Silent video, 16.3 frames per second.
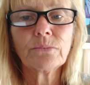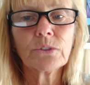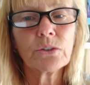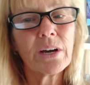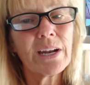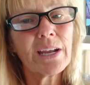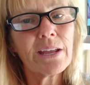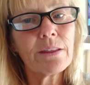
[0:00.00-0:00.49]

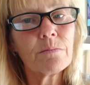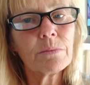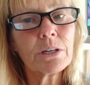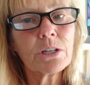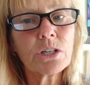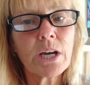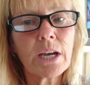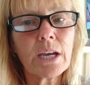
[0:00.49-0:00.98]
try to get them
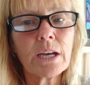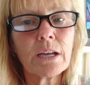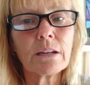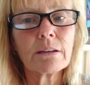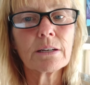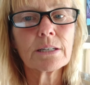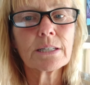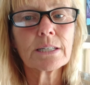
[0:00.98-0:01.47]
to check
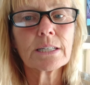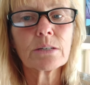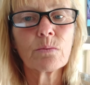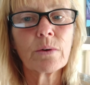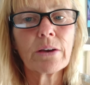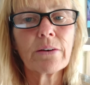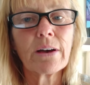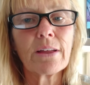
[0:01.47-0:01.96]
in.
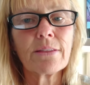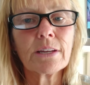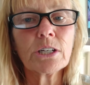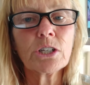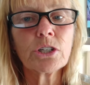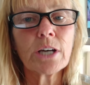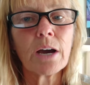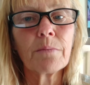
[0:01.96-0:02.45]
We got
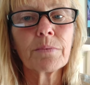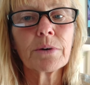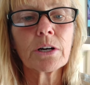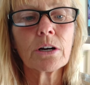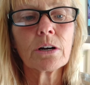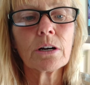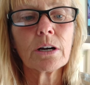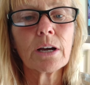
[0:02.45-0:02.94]
this
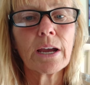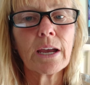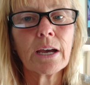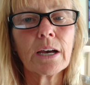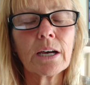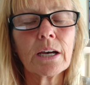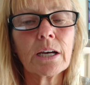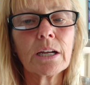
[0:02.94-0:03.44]
chapter
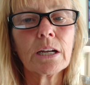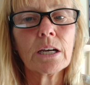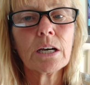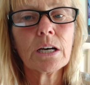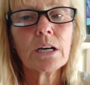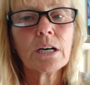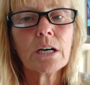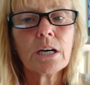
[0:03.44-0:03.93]
and
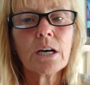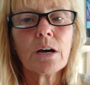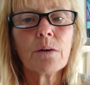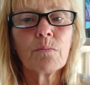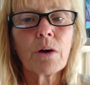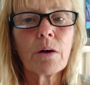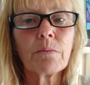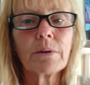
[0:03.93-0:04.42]

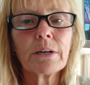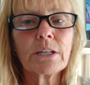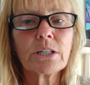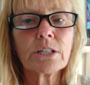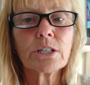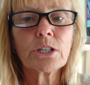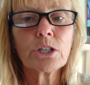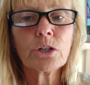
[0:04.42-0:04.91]
probably
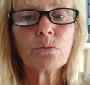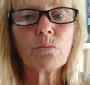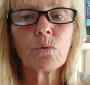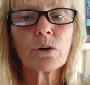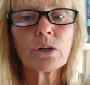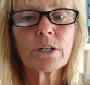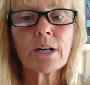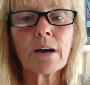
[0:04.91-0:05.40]
just two
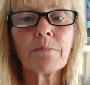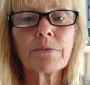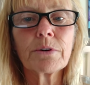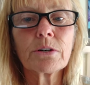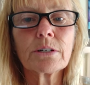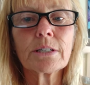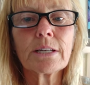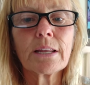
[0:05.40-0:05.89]
more
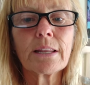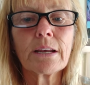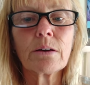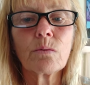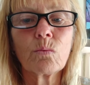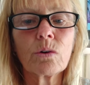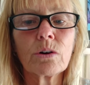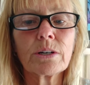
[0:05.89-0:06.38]
chapters, and
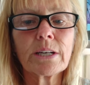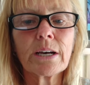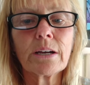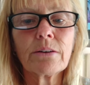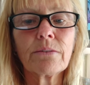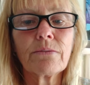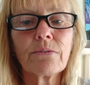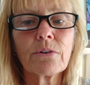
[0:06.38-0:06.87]
then we're
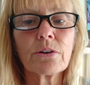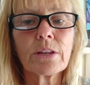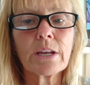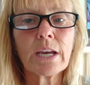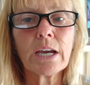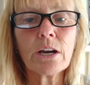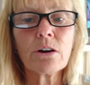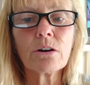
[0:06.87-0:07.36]
done for the
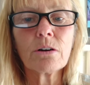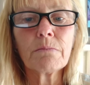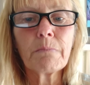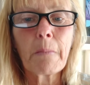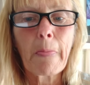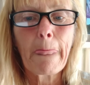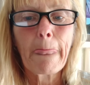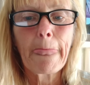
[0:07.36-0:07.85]
year.
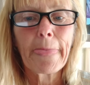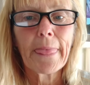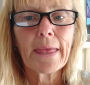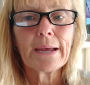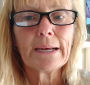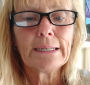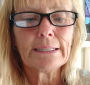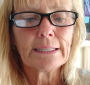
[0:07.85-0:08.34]

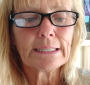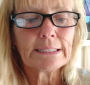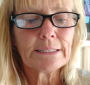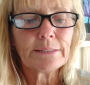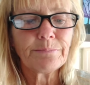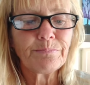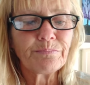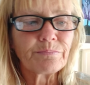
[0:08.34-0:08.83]

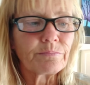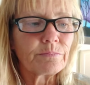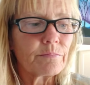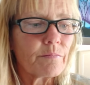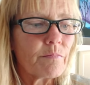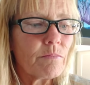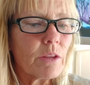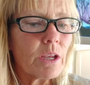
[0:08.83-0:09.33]
Um,
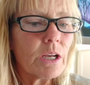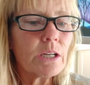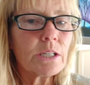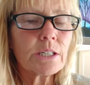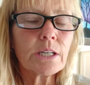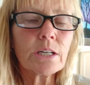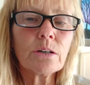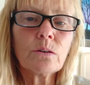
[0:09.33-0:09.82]

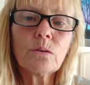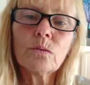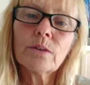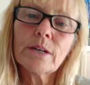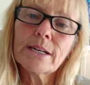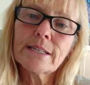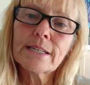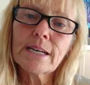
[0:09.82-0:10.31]
so
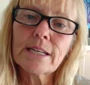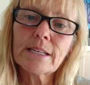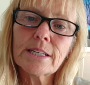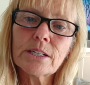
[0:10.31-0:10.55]
let's get